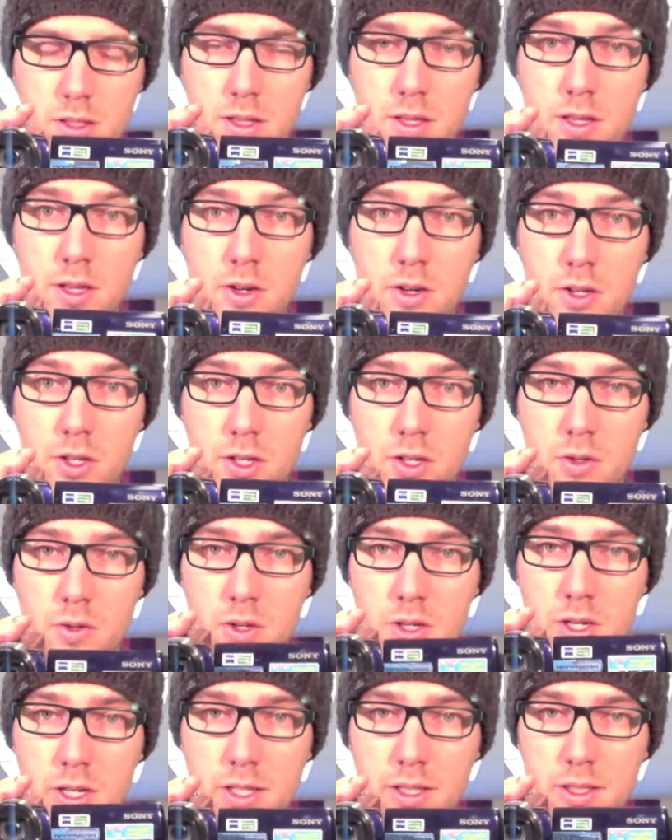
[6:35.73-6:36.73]
There you go, you
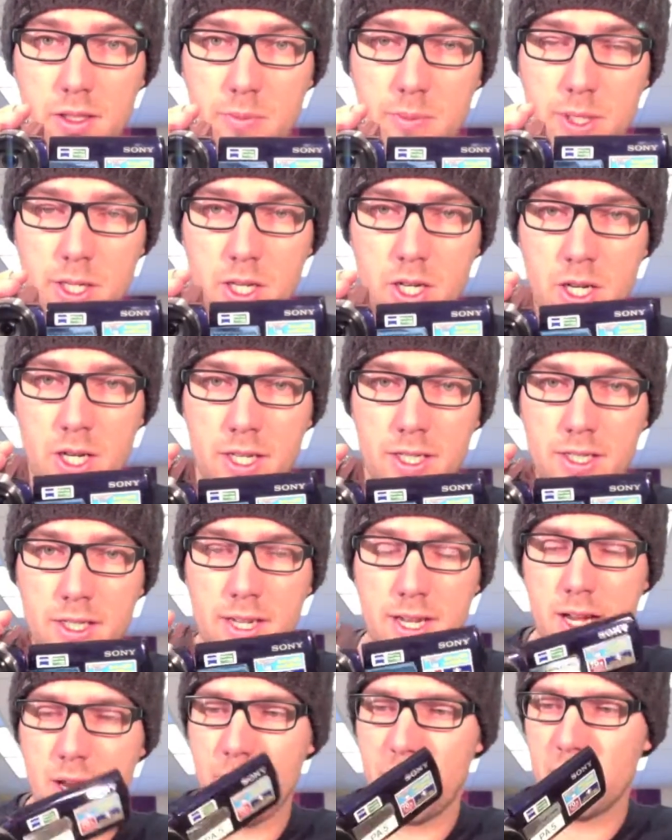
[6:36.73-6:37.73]
got a little bit of
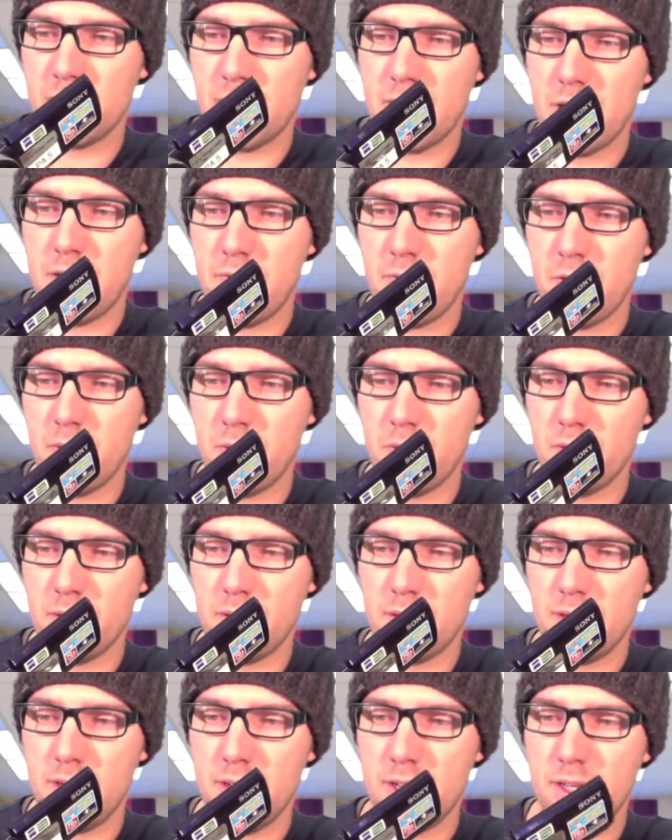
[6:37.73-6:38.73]
on-camera light if you
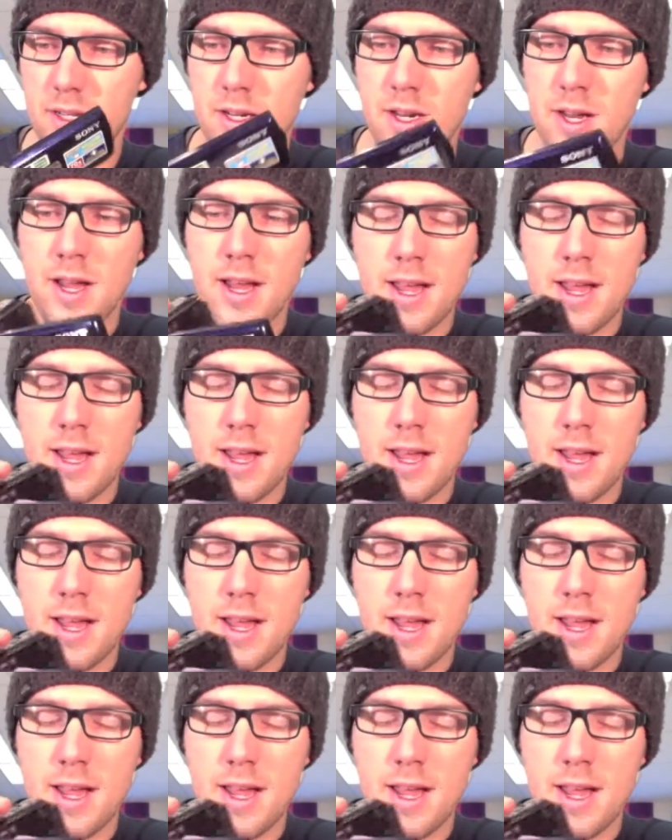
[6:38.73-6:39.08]
really need it.